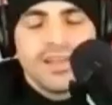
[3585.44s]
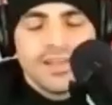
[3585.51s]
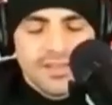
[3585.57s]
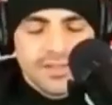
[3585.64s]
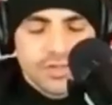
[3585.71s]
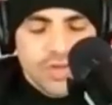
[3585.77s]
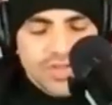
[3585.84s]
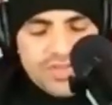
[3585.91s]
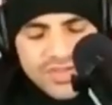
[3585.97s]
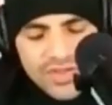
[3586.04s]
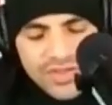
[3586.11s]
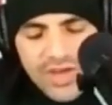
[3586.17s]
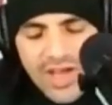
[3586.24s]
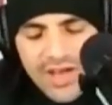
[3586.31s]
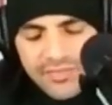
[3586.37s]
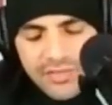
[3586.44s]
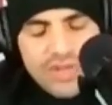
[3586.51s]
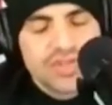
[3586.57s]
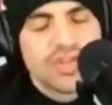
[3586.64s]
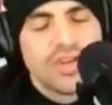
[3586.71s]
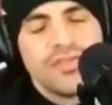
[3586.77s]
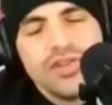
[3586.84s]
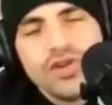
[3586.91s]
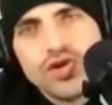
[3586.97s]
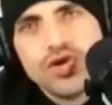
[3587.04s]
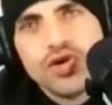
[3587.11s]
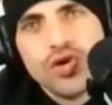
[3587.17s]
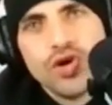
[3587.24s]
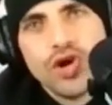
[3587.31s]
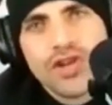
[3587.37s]
because you
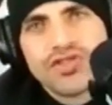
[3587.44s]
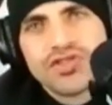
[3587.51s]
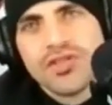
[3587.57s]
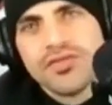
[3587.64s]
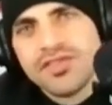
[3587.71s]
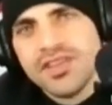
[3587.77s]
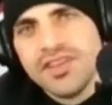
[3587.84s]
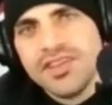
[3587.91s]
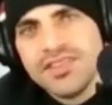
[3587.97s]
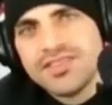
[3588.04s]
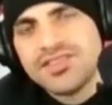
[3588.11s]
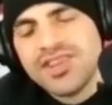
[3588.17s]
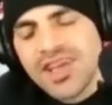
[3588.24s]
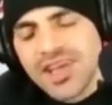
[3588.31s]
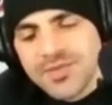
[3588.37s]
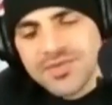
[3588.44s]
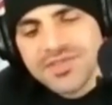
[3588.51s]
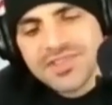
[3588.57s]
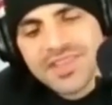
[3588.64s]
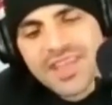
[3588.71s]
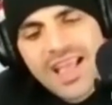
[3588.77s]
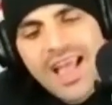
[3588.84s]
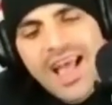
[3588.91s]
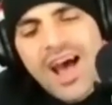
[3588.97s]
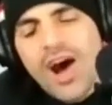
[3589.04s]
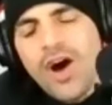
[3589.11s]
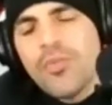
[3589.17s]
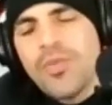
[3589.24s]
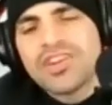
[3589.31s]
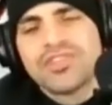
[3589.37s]
do lots of things, James. How
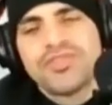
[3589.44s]
much?